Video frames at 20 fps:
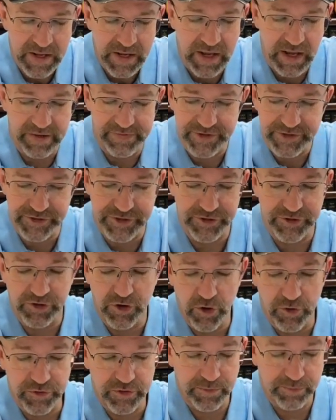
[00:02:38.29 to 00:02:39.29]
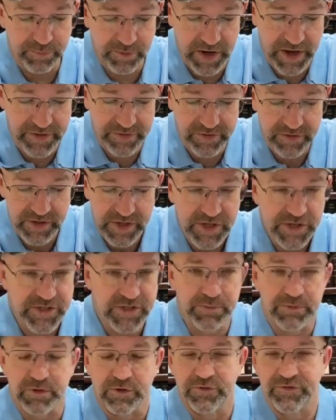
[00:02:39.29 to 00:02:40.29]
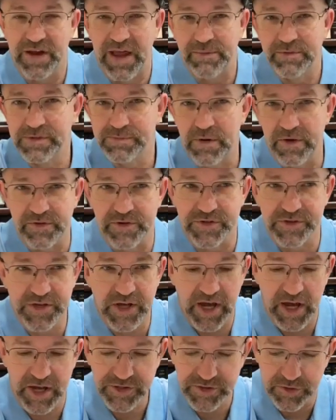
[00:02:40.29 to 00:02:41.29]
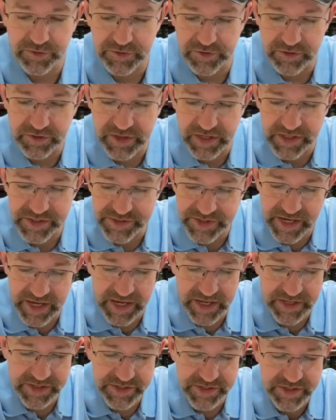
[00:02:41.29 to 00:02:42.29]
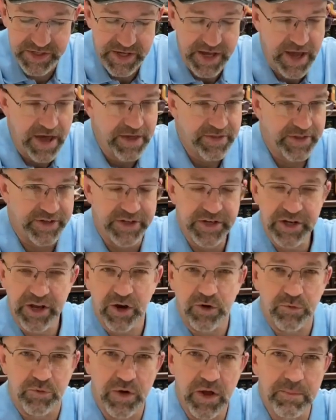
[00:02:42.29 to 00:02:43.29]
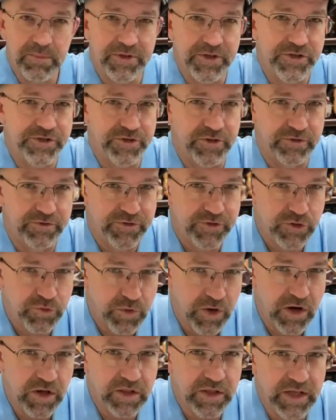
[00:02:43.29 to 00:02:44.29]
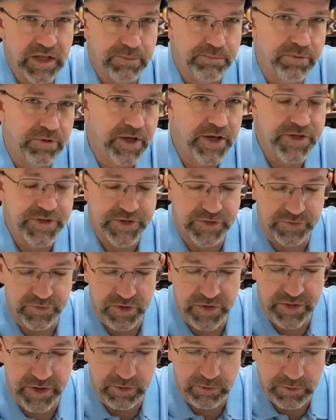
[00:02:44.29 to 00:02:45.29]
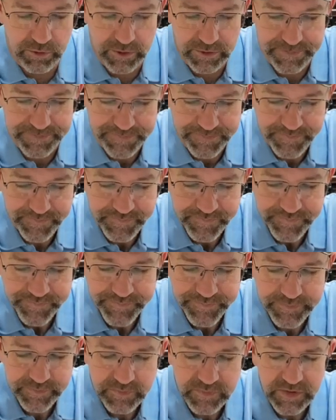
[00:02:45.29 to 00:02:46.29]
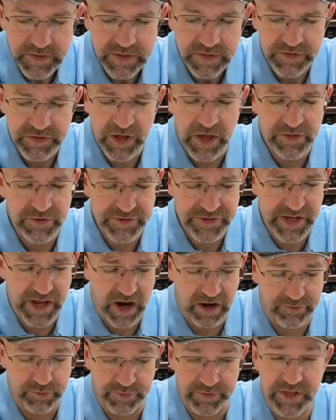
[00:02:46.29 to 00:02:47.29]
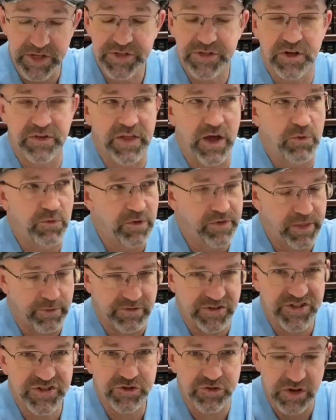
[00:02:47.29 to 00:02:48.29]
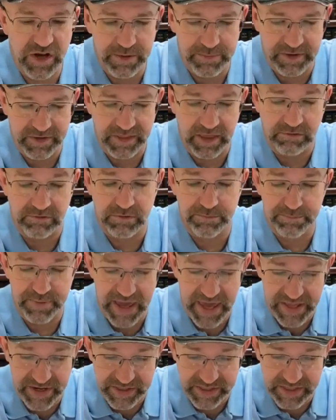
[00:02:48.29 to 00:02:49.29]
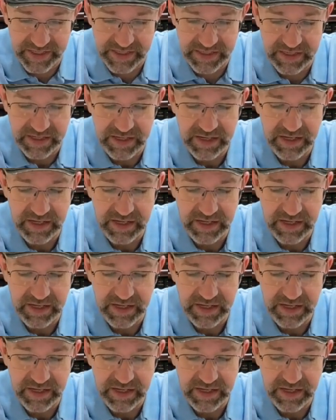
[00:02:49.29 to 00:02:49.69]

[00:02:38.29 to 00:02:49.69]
They stood there holding their breath, some of their families by their sides, holding their kids' hands. They did not run, but they stood squarely in place of where they were. The others, however, when they saw that water, they were screaming. They were panicking.